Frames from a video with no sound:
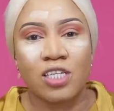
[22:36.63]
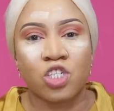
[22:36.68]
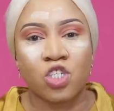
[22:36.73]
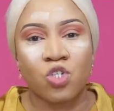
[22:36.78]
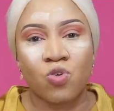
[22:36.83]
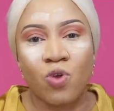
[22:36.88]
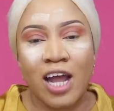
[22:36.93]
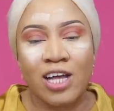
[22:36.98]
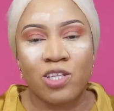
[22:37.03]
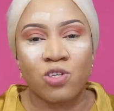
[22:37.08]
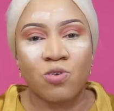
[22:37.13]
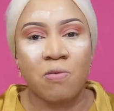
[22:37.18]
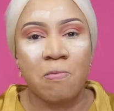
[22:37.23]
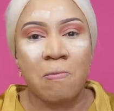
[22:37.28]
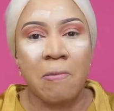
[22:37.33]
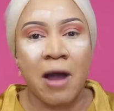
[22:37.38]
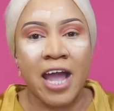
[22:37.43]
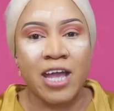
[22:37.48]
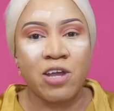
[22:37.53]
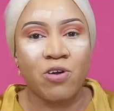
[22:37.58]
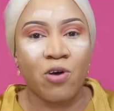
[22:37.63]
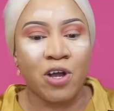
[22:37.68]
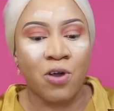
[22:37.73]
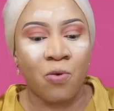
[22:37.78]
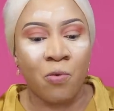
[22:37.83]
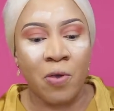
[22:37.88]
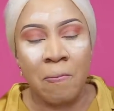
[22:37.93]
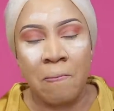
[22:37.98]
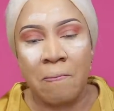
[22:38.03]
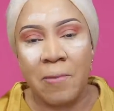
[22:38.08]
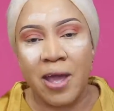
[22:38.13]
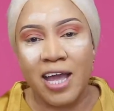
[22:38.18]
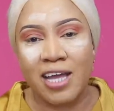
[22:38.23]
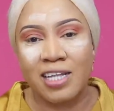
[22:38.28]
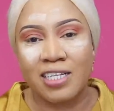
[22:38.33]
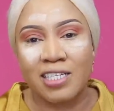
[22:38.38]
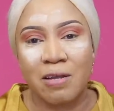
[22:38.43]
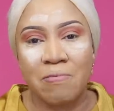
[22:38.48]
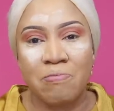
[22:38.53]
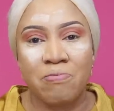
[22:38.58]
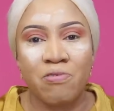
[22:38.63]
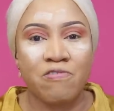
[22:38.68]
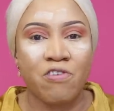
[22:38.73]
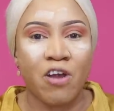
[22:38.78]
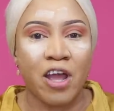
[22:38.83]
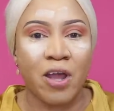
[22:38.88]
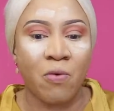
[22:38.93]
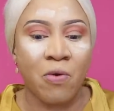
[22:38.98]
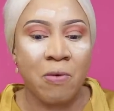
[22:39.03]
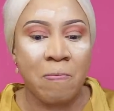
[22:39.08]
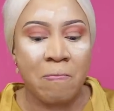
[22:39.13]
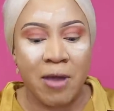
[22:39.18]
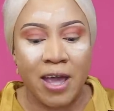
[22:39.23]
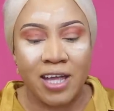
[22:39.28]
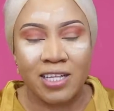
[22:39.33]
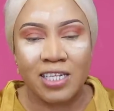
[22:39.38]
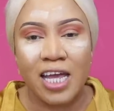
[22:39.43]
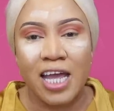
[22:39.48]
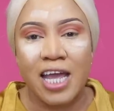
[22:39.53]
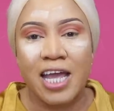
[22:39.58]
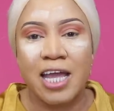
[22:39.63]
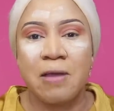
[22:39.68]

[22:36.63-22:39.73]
Try to buy your equipment, improve your equipment,